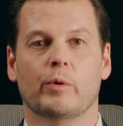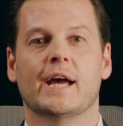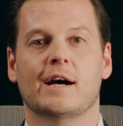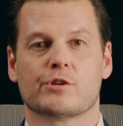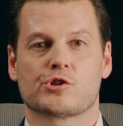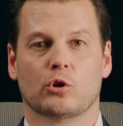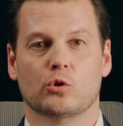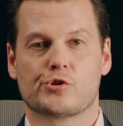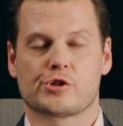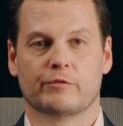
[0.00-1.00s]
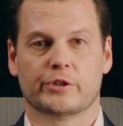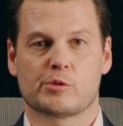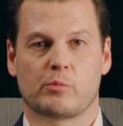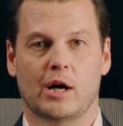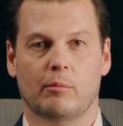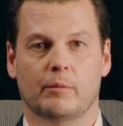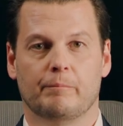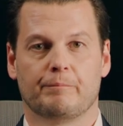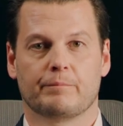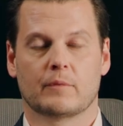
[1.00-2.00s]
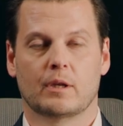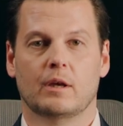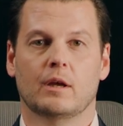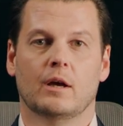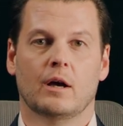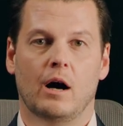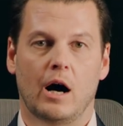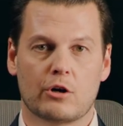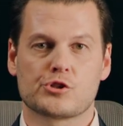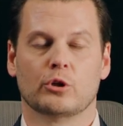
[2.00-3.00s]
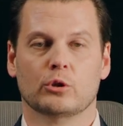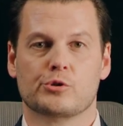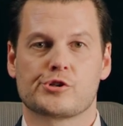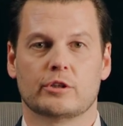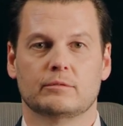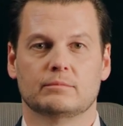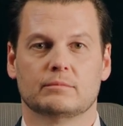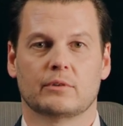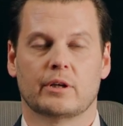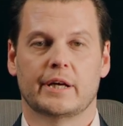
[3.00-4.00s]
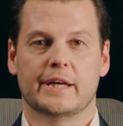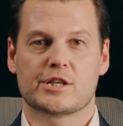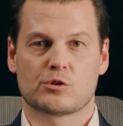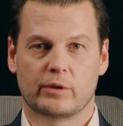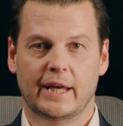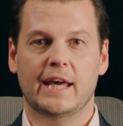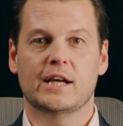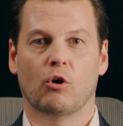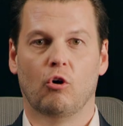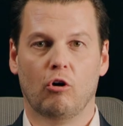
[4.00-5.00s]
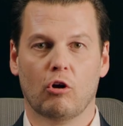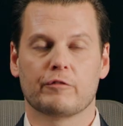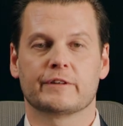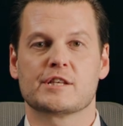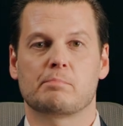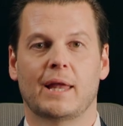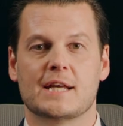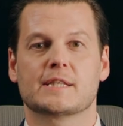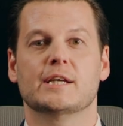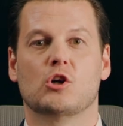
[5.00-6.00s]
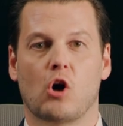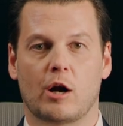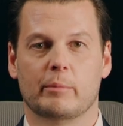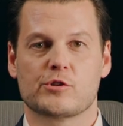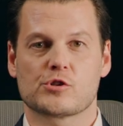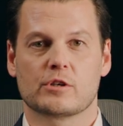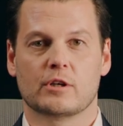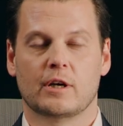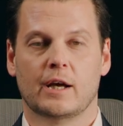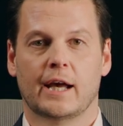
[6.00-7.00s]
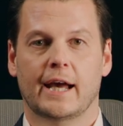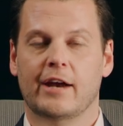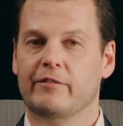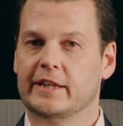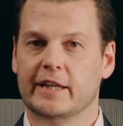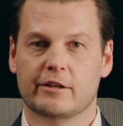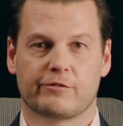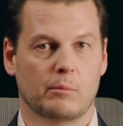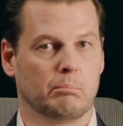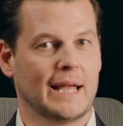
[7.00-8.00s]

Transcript: we have a solution for this problem. Our solution is to take all of this plastic garbage, everything from